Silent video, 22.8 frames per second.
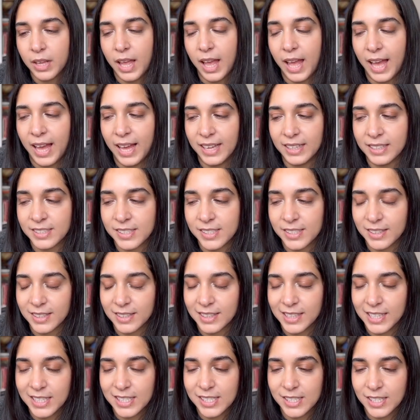And
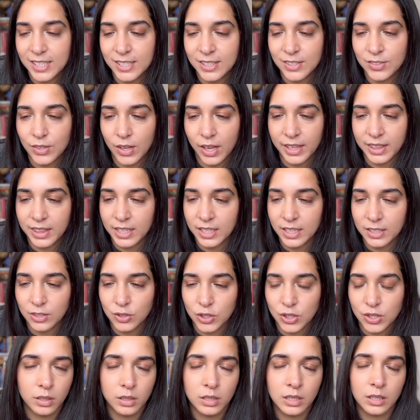this is, I think,
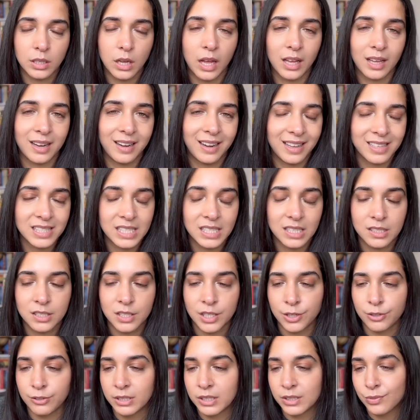just a classic
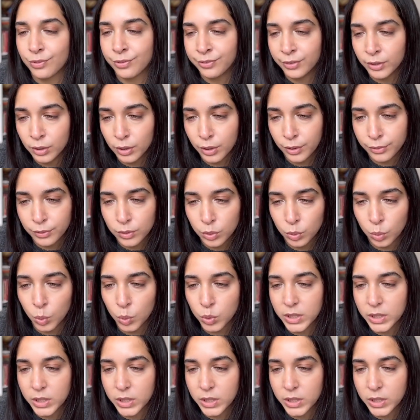series full of court